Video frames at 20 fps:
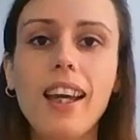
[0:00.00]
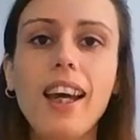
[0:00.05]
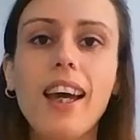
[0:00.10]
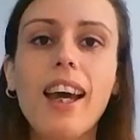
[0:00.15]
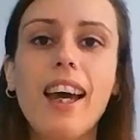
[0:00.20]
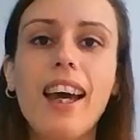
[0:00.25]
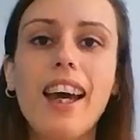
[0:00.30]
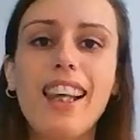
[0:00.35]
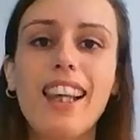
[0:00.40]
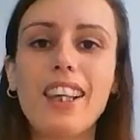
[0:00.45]

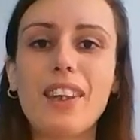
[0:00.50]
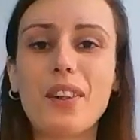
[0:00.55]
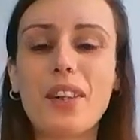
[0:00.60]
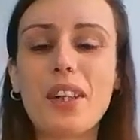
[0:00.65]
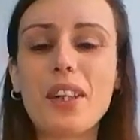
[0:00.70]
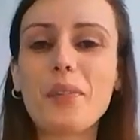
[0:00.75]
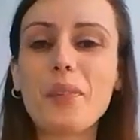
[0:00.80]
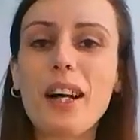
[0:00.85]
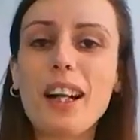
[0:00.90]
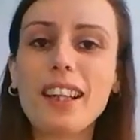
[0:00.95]
Hello
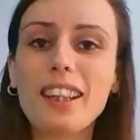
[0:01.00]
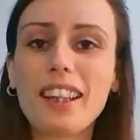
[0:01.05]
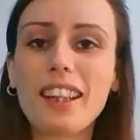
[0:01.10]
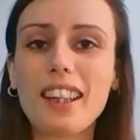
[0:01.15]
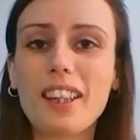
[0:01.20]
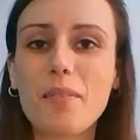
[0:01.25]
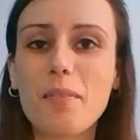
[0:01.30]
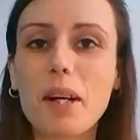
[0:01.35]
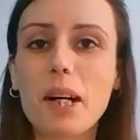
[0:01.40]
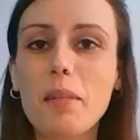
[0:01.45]
and
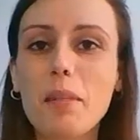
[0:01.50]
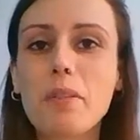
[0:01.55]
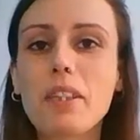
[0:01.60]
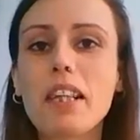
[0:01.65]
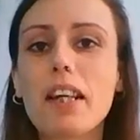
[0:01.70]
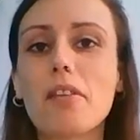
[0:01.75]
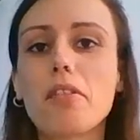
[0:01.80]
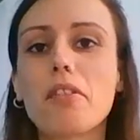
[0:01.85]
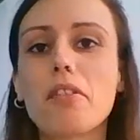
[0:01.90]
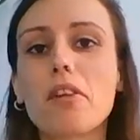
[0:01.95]
welcome. I'm
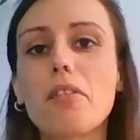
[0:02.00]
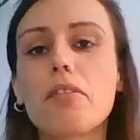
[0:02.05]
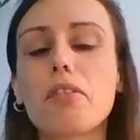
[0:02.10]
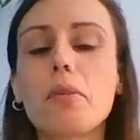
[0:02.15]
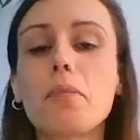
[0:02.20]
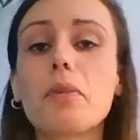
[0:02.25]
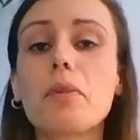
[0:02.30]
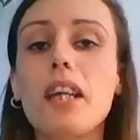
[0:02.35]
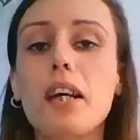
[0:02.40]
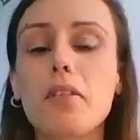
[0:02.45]
Saffron from
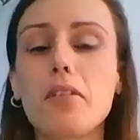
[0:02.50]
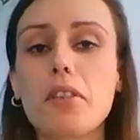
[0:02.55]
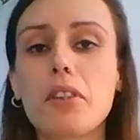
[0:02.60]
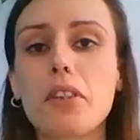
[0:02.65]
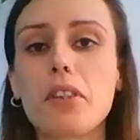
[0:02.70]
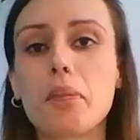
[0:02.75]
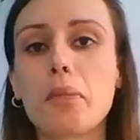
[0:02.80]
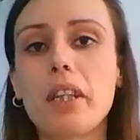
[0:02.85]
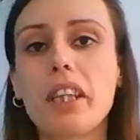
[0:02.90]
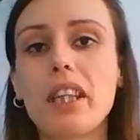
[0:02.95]

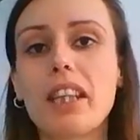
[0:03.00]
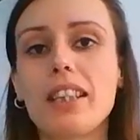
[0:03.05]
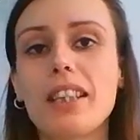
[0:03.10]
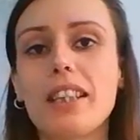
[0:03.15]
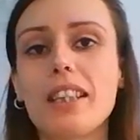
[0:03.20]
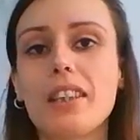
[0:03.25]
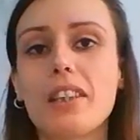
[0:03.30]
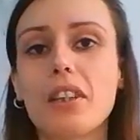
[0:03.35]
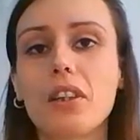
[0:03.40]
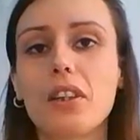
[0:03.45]

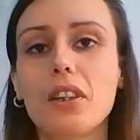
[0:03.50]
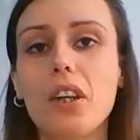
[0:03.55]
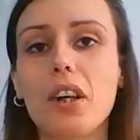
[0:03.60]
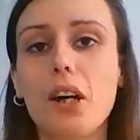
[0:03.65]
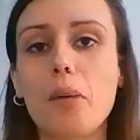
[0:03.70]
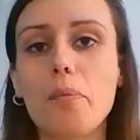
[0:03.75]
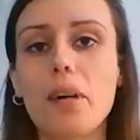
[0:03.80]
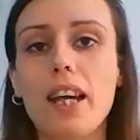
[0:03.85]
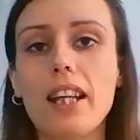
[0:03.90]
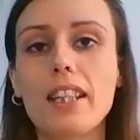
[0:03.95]

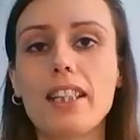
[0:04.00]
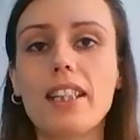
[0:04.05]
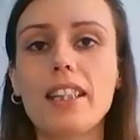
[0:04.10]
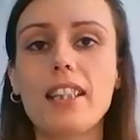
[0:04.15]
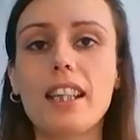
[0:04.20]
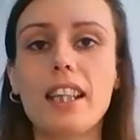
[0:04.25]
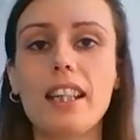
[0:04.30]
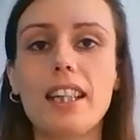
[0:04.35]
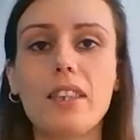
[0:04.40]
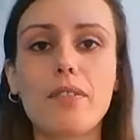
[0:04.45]
saffrondominises.com, and
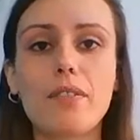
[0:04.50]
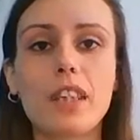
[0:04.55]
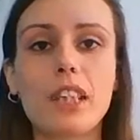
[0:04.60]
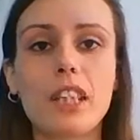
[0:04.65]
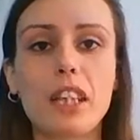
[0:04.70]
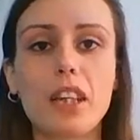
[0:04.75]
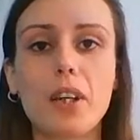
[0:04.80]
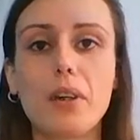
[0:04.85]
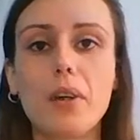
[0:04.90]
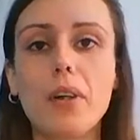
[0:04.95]
today's
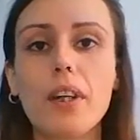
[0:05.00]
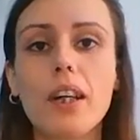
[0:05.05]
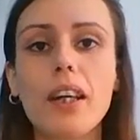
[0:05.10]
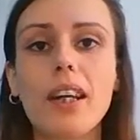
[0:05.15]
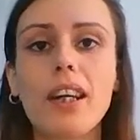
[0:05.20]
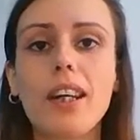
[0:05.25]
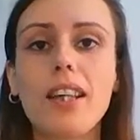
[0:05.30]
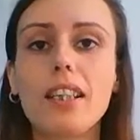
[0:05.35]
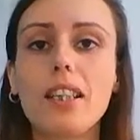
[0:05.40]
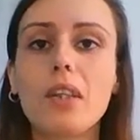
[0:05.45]
video
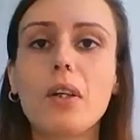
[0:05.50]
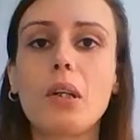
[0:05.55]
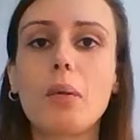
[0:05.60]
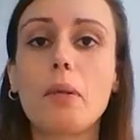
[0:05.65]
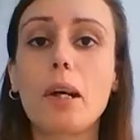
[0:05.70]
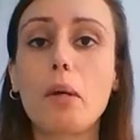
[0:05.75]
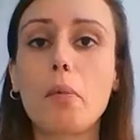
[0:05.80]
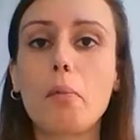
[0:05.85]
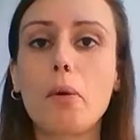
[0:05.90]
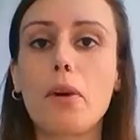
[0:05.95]
is all
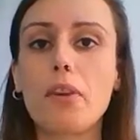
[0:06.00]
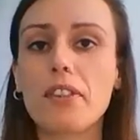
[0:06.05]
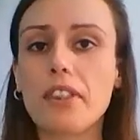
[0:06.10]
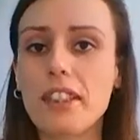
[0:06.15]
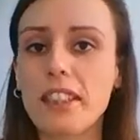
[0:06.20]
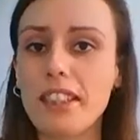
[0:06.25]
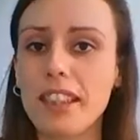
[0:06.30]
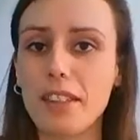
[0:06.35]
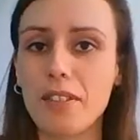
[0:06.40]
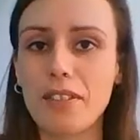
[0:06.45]
about
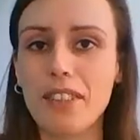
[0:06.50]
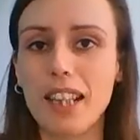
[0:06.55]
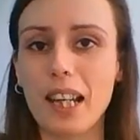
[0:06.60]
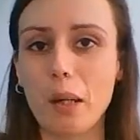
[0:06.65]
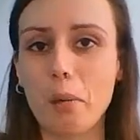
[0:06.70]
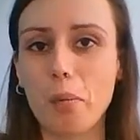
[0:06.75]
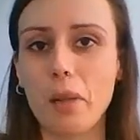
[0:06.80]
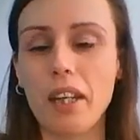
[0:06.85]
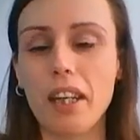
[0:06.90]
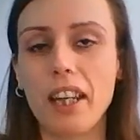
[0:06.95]
positive
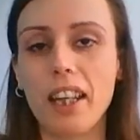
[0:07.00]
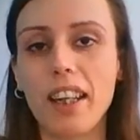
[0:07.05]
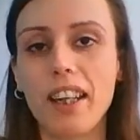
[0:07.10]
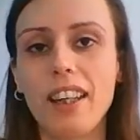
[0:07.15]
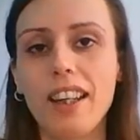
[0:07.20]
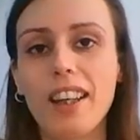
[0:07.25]
tapping.